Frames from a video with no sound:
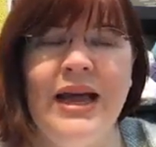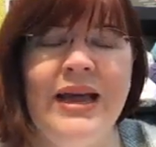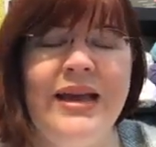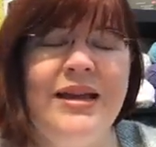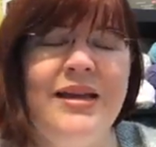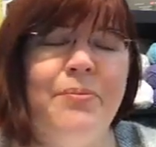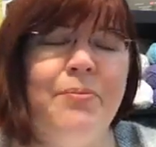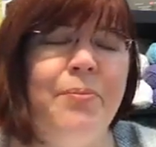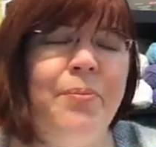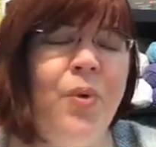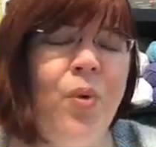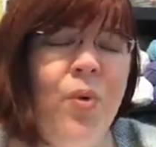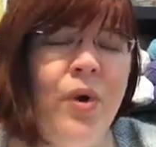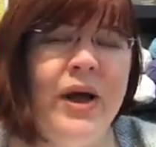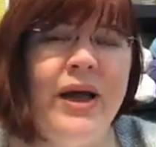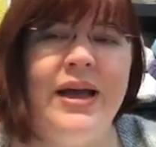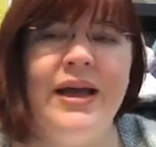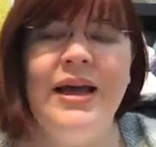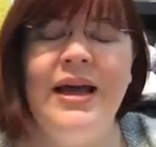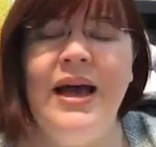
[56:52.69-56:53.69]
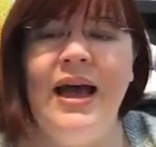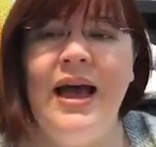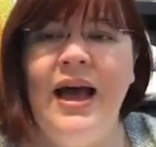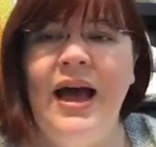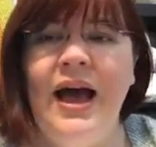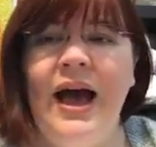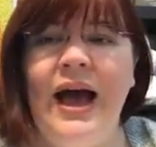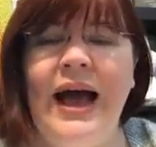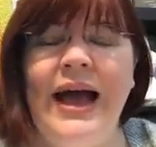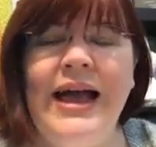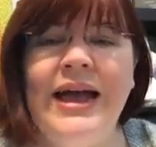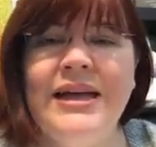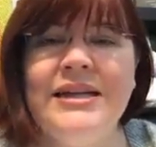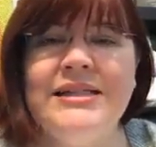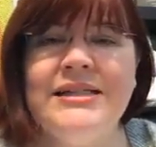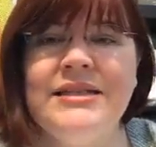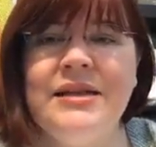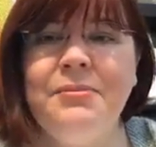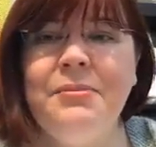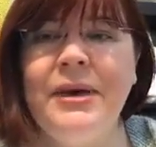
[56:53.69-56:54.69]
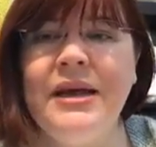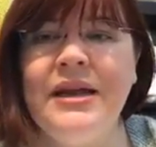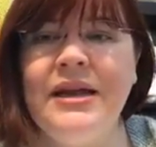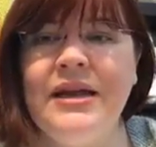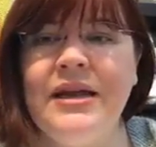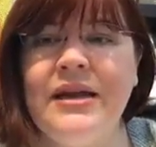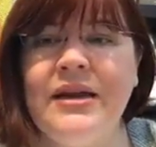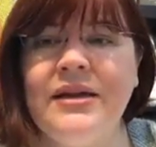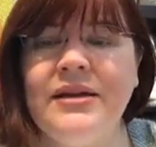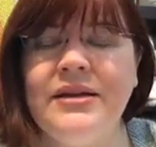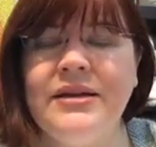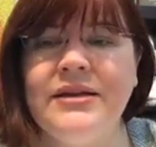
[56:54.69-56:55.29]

And boy, I had somebody